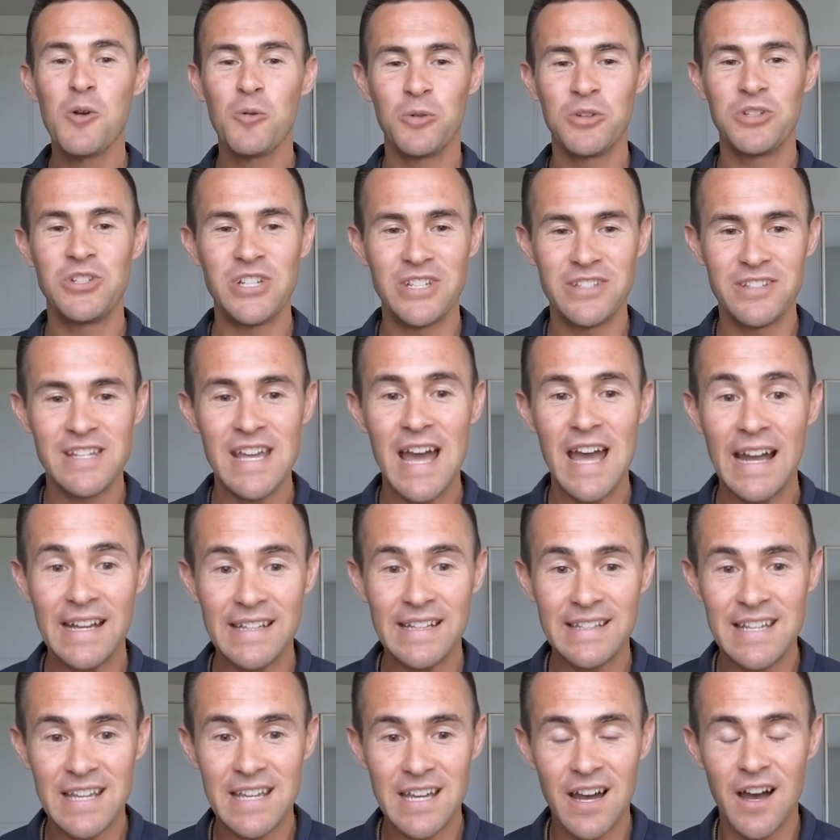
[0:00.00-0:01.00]
which is the
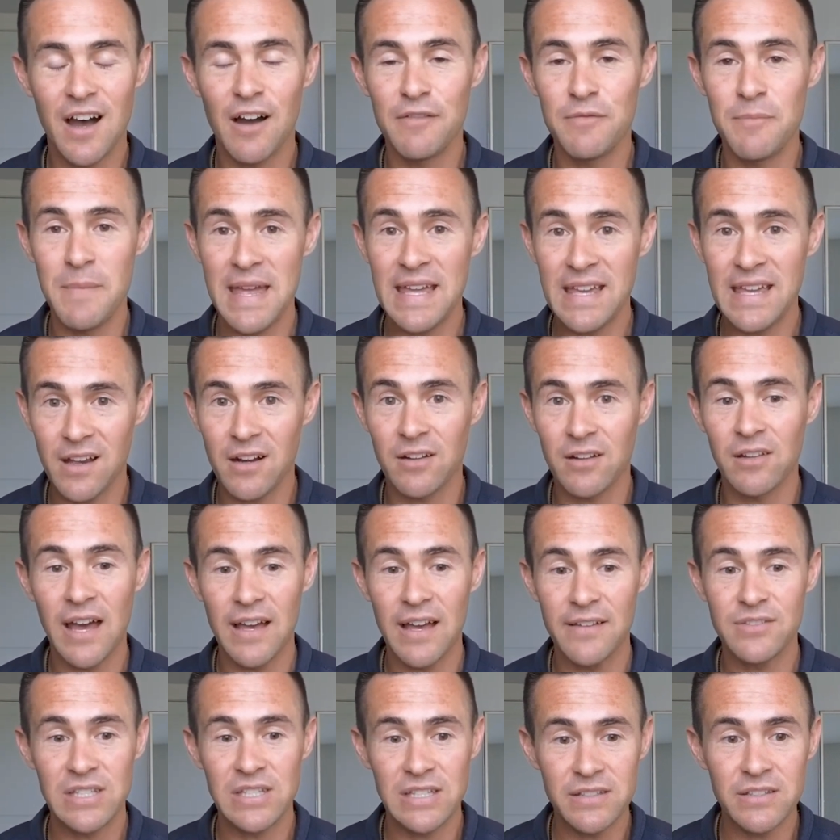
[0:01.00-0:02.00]
idea of making our
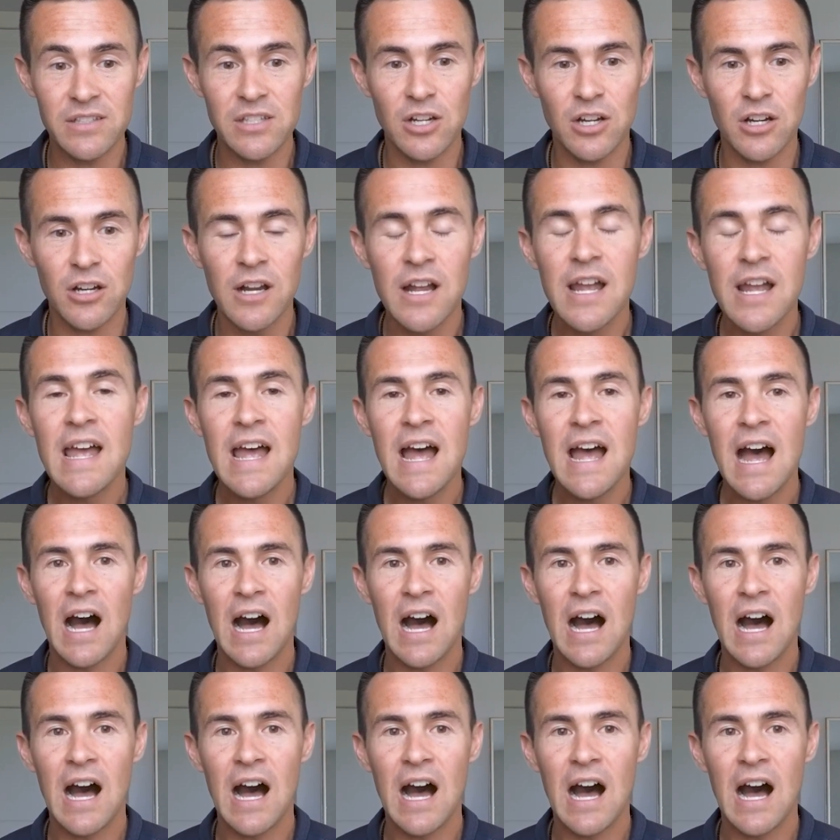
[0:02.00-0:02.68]
lives easier.